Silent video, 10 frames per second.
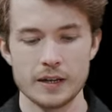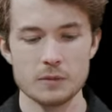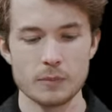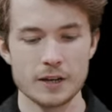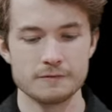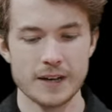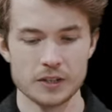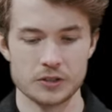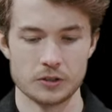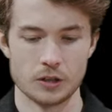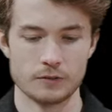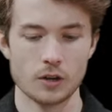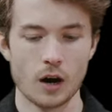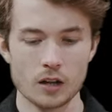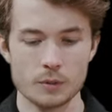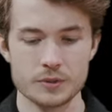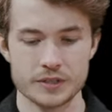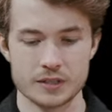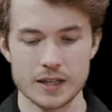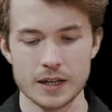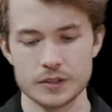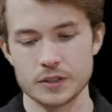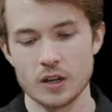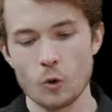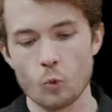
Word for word: in my vector of columns to select,